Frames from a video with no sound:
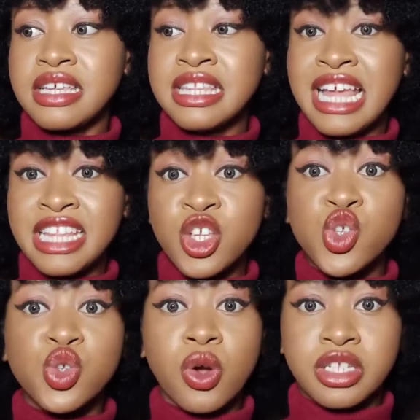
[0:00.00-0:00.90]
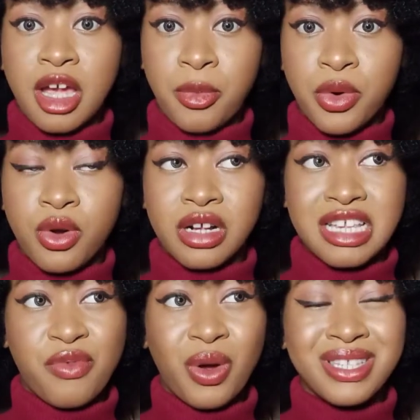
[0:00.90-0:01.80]
that they stock their products.
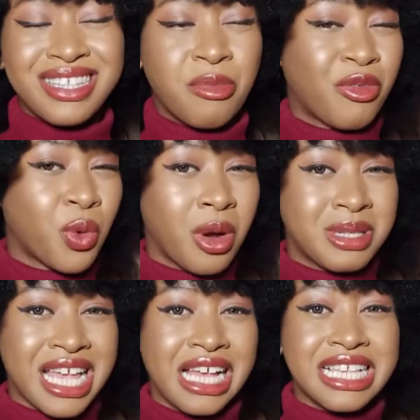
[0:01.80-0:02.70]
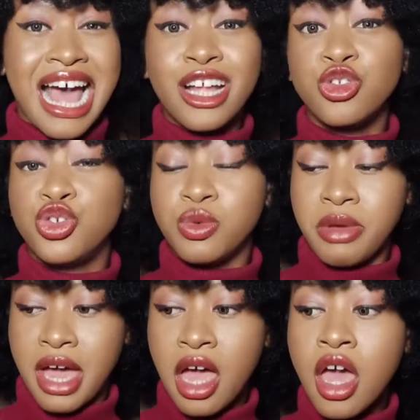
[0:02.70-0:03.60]
I've forgotten the name of the website, and
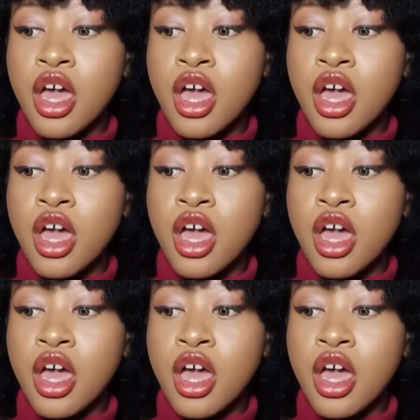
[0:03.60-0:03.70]
Jumia.